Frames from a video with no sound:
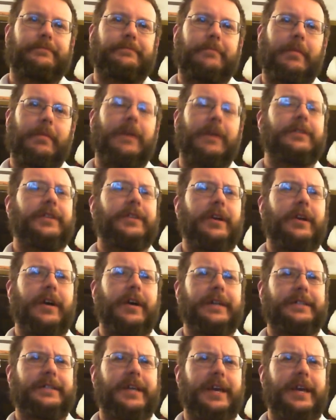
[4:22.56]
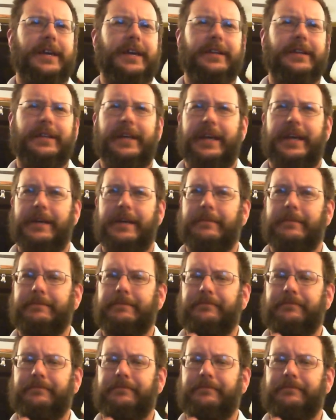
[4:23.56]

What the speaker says: There's an odd tingly